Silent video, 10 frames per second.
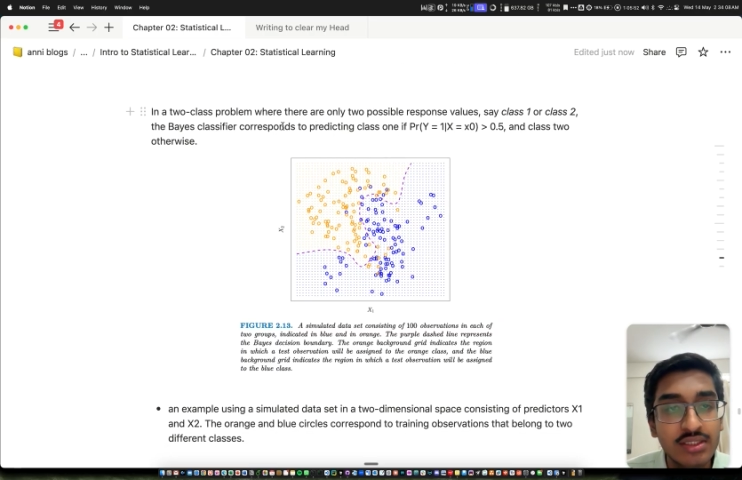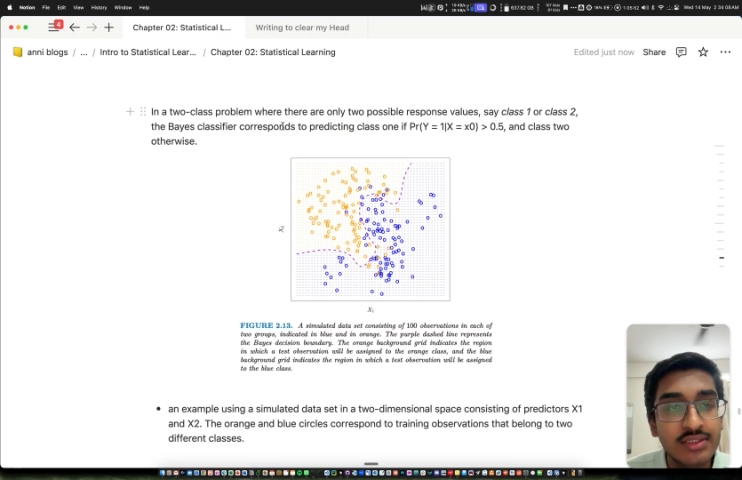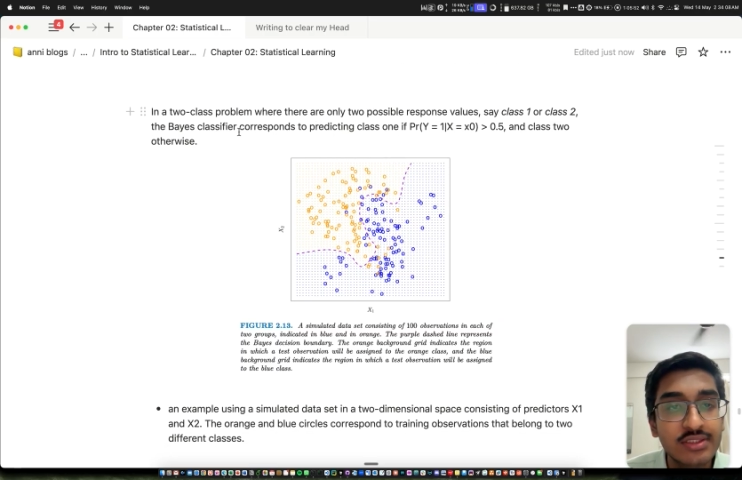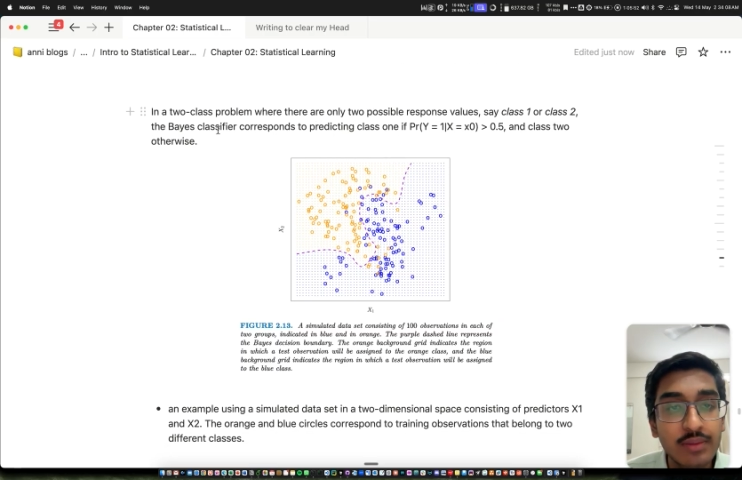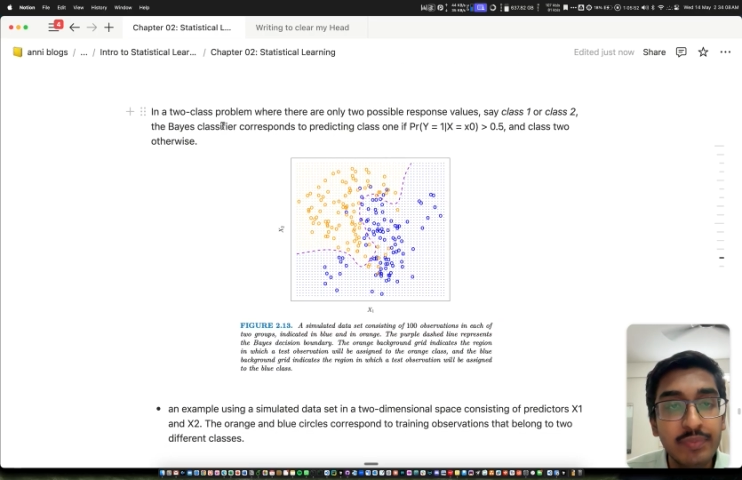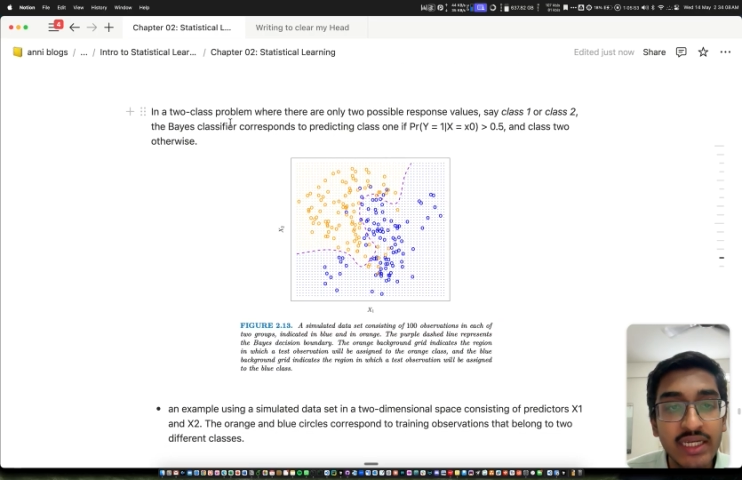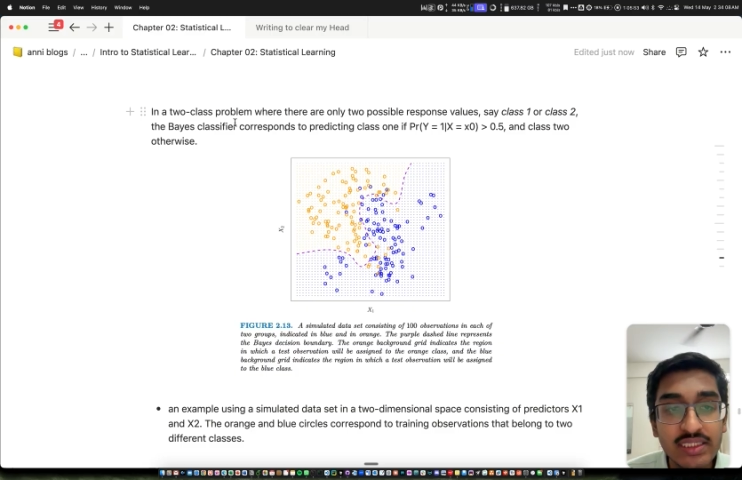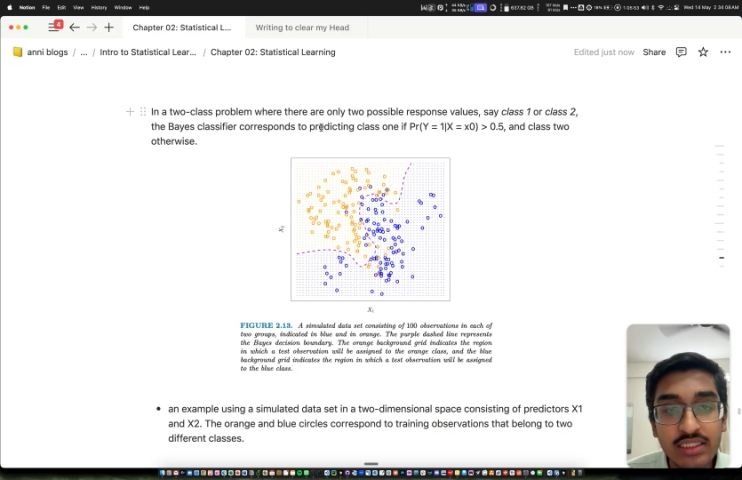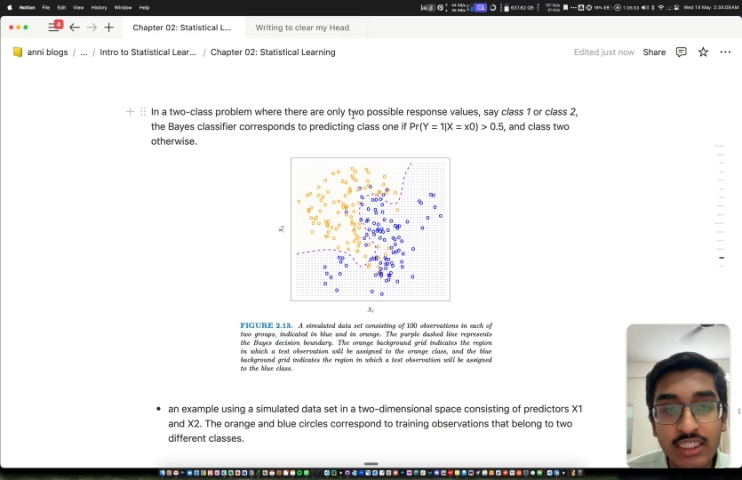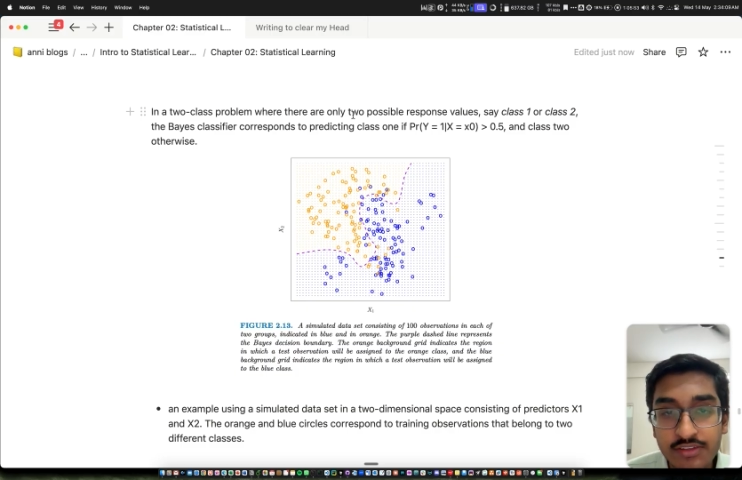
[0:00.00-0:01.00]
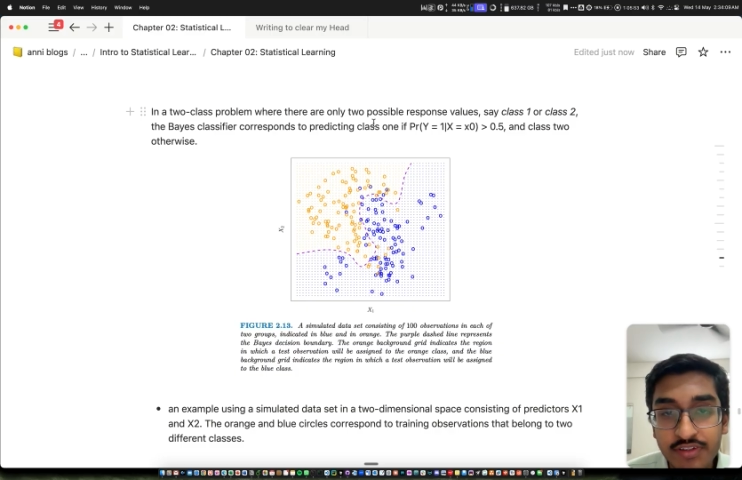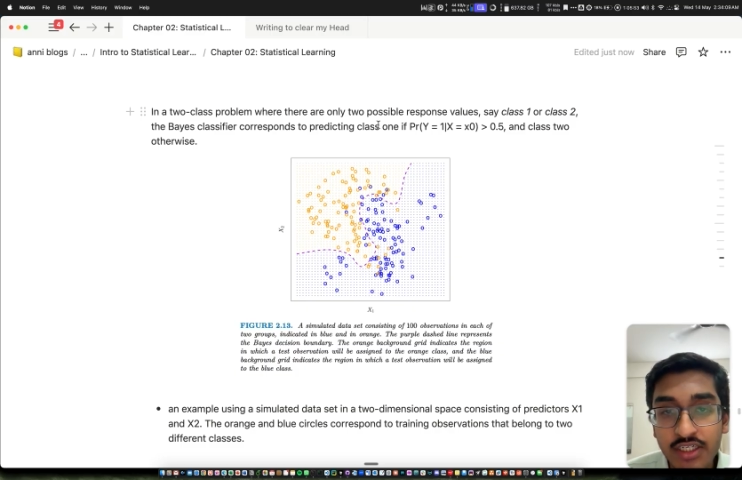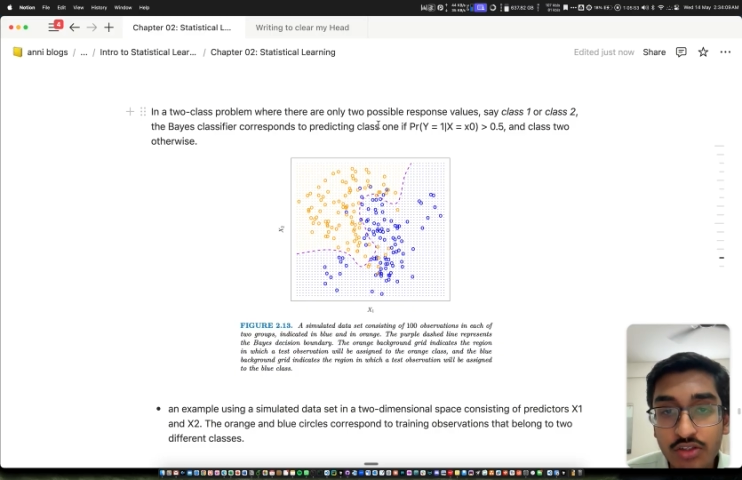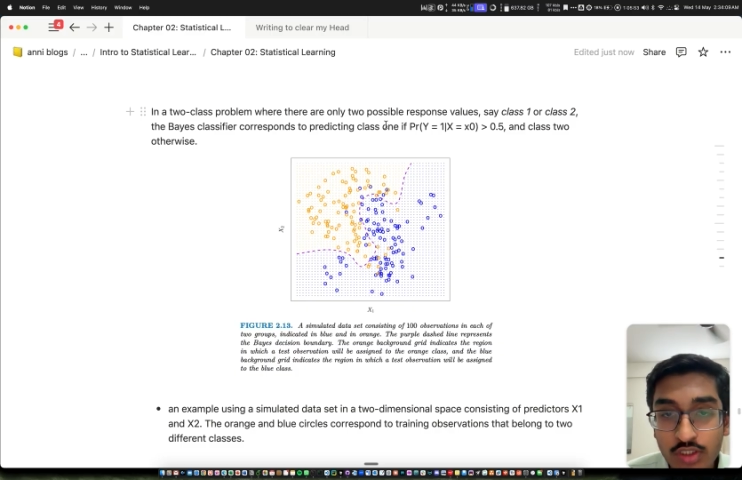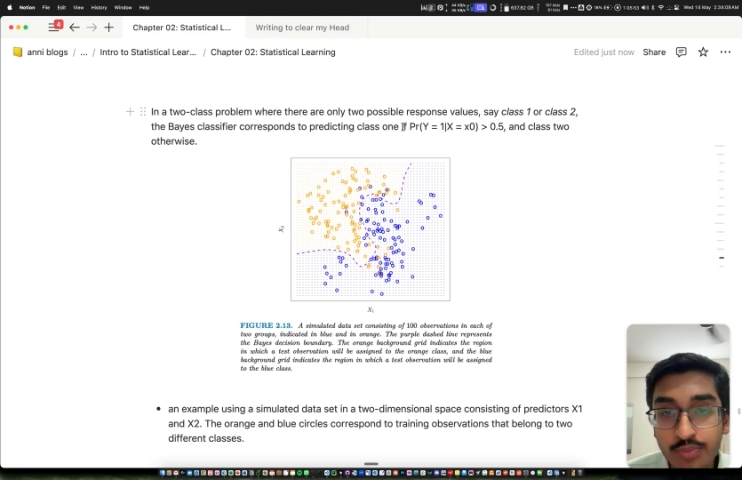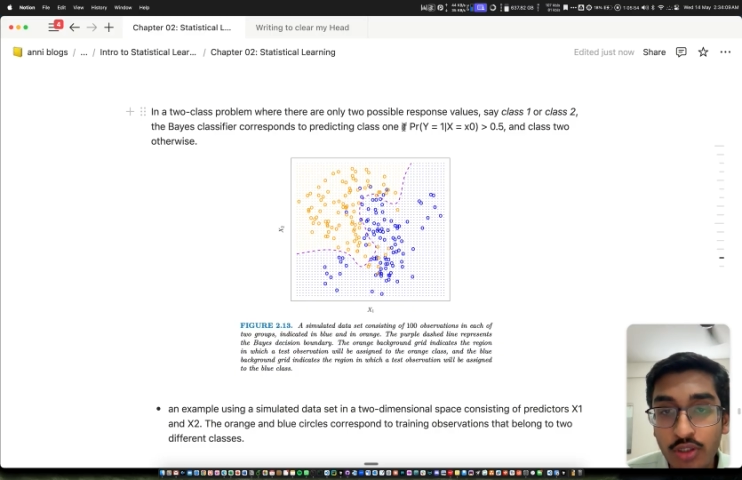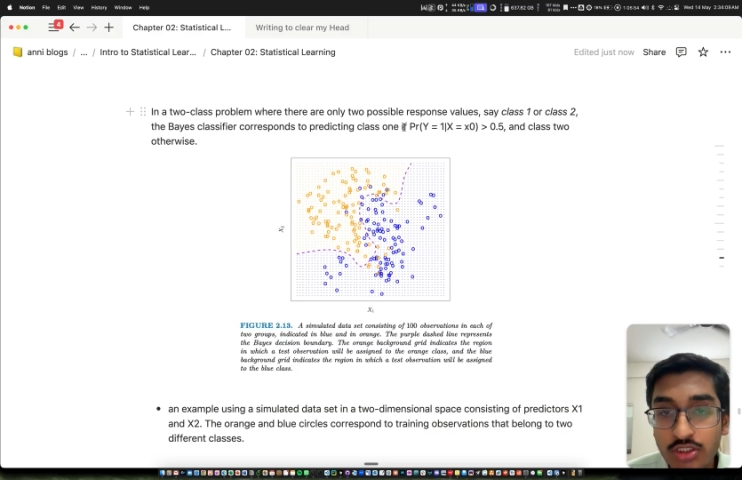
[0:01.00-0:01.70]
So the base classifier corresponds